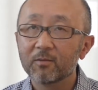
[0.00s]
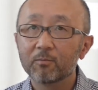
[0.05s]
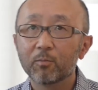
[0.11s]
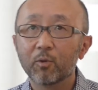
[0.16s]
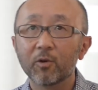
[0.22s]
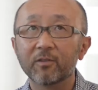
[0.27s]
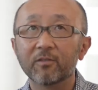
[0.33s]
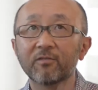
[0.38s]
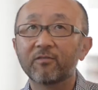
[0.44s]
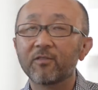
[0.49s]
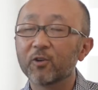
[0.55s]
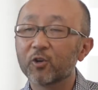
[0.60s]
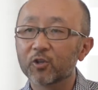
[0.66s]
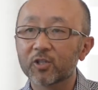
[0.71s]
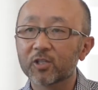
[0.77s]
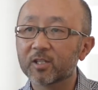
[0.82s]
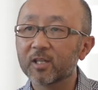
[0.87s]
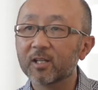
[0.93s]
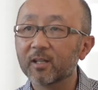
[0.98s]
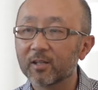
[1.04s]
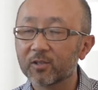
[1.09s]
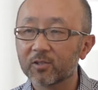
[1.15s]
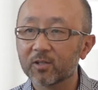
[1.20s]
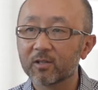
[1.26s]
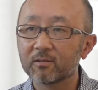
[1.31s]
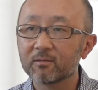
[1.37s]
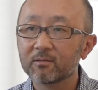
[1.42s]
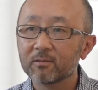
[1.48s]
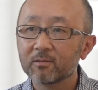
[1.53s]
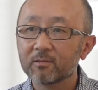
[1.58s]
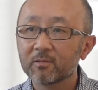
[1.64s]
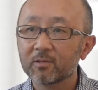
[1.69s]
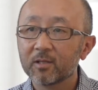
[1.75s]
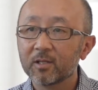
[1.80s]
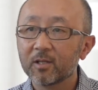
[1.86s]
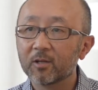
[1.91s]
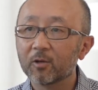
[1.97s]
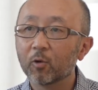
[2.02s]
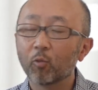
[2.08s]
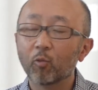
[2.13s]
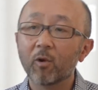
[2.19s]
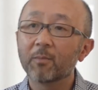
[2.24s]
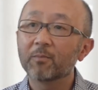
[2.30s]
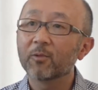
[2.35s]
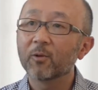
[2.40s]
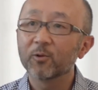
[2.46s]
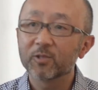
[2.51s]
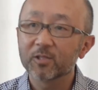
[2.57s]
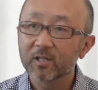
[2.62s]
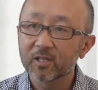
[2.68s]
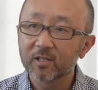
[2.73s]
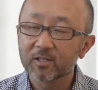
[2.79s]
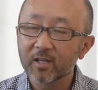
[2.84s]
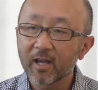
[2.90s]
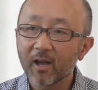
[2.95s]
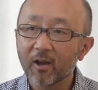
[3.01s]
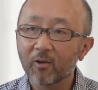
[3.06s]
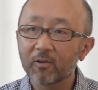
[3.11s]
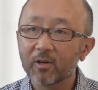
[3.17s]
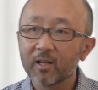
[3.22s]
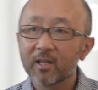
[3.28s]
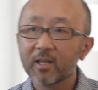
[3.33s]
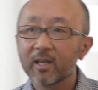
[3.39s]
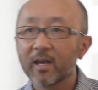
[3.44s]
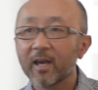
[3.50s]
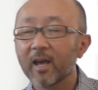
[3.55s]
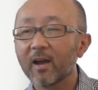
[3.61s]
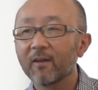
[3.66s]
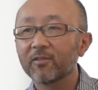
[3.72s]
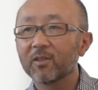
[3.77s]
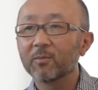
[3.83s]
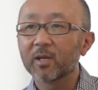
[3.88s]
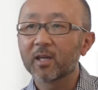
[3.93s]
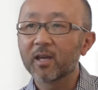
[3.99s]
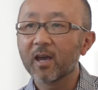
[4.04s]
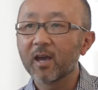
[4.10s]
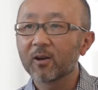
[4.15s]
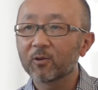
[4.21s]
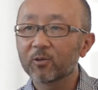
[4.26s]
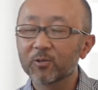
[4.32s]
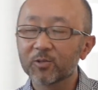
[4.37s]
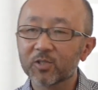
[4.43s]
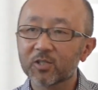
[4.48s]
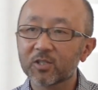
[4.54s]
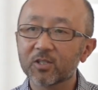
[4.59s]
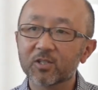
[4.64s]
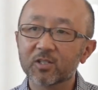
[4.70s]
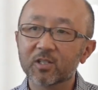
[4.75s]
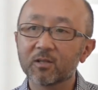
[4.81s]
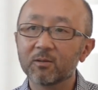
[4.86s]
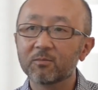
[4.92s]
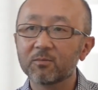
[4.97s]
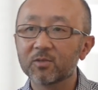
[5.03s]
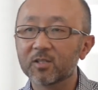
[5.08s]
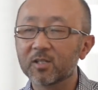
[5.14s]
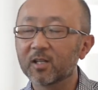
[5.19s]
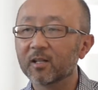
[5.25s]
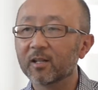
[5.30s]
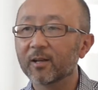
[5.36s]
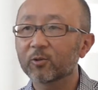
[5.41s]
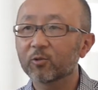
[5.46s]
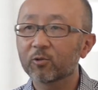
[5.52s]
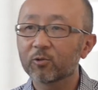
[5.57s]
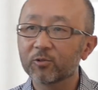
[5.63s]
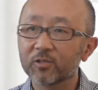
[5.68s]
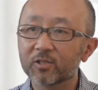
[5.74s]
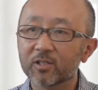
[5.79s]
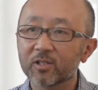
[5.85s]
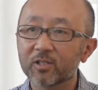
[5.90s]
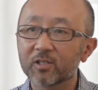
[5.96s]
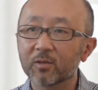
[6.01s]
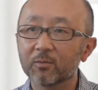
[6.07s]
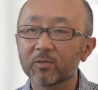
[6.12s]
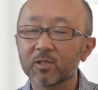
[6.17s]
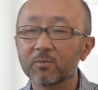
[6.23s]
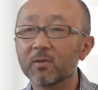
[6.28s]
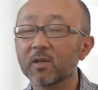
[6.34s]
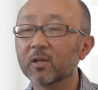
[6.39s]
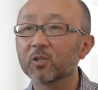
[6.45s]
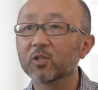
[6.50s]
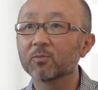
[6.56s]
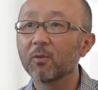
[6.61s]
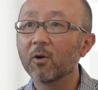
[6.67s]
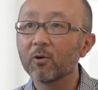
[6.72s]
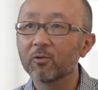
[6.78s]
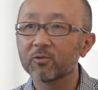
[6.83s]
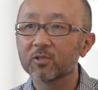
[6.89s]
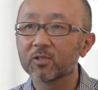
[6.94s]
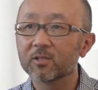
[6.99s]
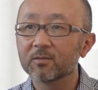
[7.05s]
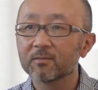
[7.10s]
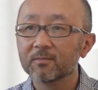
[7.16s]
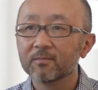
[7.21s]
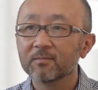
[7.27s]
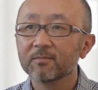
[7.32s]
put finished ceilings in, rip those things out, have the mechanical systems, the electrical systems be exposed.